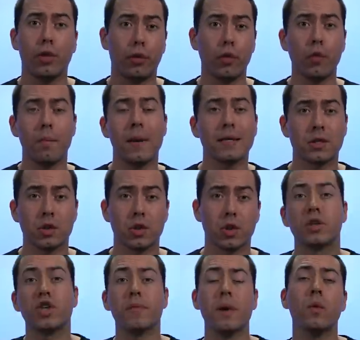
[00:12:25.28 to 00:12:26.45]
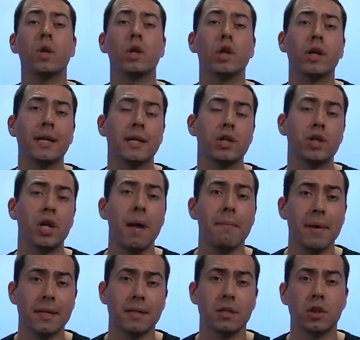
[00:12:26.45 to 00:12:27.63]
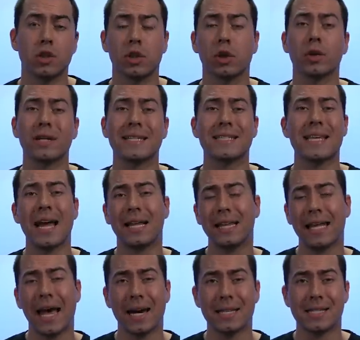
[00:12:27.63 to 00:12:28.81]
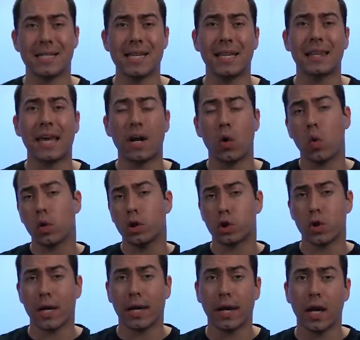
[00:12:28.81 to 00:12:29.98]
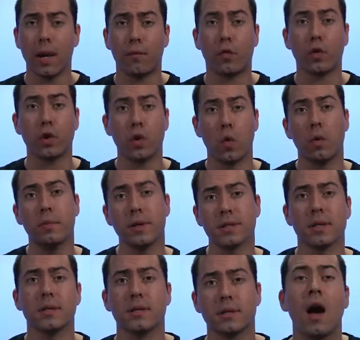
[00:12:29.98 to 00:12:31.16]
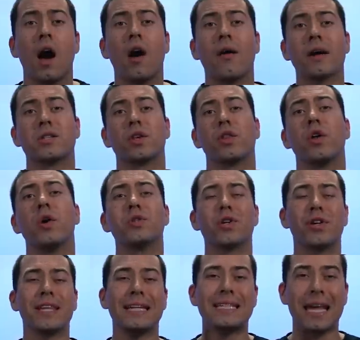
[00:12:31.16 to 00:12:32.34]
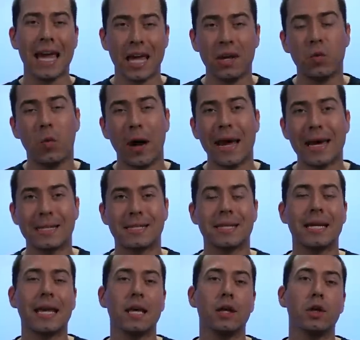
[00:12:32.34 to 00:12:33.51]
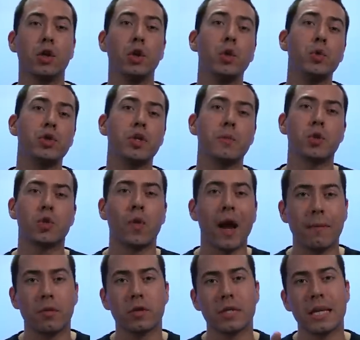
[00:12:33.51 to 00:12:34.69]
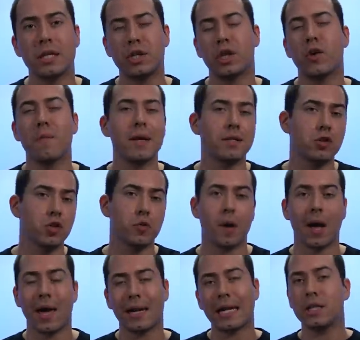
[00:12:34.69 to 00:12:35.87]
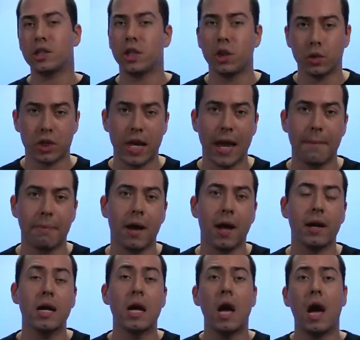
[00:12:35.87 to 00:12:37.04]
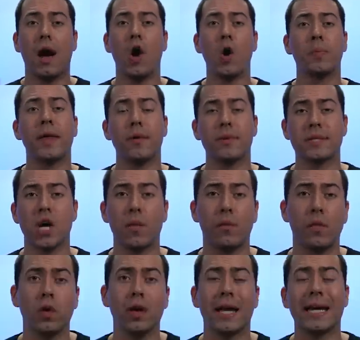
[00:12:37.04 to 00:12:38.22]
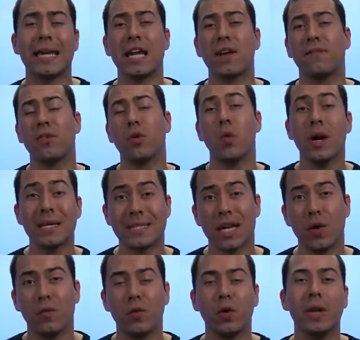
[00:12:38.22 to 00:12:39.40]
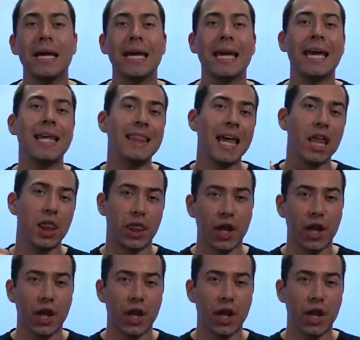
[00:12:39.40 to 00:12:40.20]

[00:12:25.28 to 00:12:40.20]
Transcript: through Messenger. So you may wanna look into ShopMessage to learn exactly how to set that order tracking up for your business. All right, so those are the 10 ways to get new subscribers into your messenger bot, into your chat bot. I hope that was helpful. Again, if it was helpful, hit that